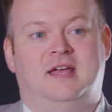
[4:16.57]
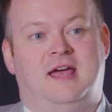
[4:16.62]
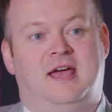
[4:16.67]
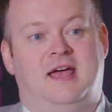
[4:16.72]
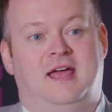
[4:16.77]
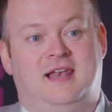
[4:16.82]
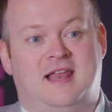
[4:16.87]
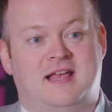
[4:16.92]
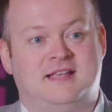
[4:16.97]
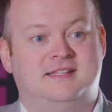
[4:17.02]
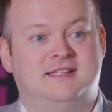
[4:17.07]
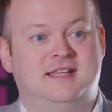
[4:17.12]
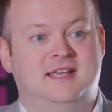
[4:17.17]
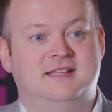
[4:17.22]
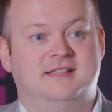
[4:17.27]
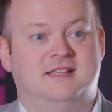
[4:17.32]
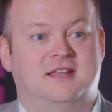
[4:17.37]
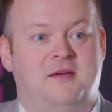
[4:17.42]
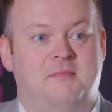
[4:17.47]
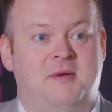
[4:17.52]
Uh, last
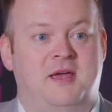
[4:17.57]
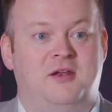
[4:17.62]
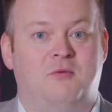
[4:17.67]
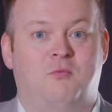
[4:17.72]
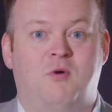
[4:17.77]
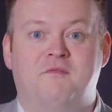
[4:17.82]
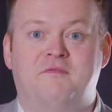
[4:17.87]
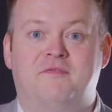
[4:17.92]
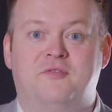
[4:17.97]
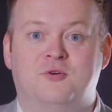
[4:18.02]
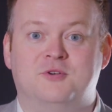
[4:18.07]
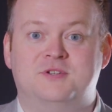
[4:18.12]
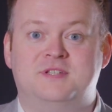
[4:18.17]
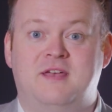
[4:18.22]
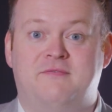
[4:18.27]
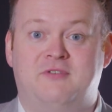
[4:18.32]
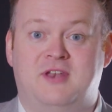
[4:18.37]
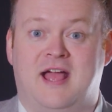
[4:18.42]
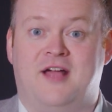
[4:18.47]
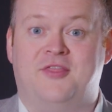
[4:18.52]
season, I made a
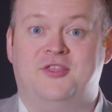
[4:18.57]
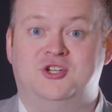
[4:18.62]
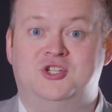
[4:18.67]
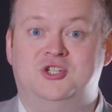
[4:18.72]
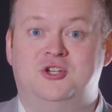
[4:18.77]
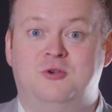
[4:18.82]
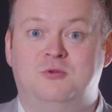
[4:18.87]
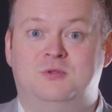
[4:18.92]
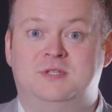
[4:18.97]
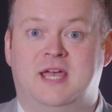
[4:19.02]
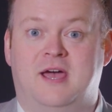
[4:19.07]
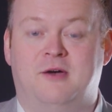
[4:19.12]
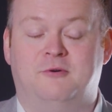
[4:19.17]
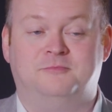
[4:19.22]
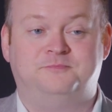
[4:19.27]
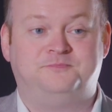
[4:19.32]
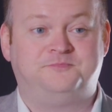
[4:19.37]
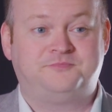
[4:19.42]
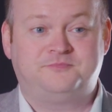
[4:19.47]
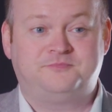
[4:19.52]
147 at the shootout,